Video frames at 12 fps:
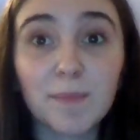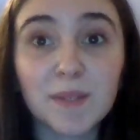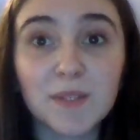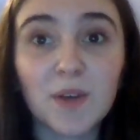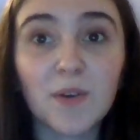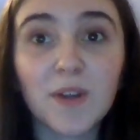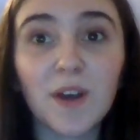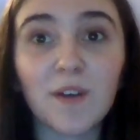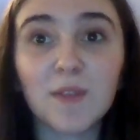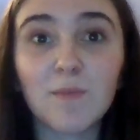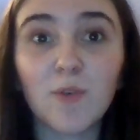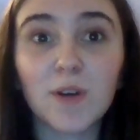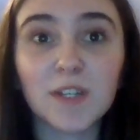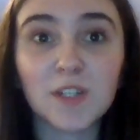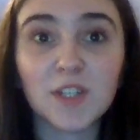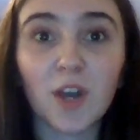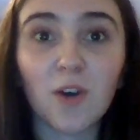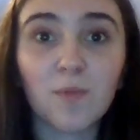episode of The Morning
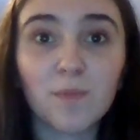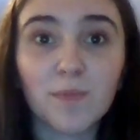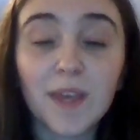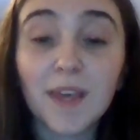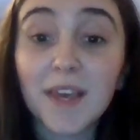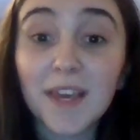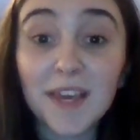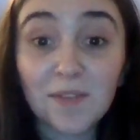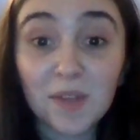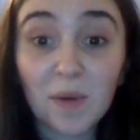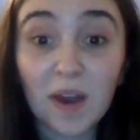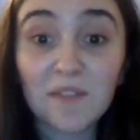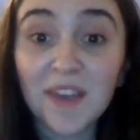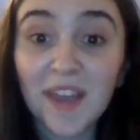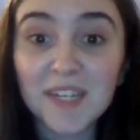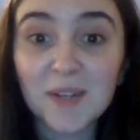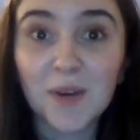Show. If you have any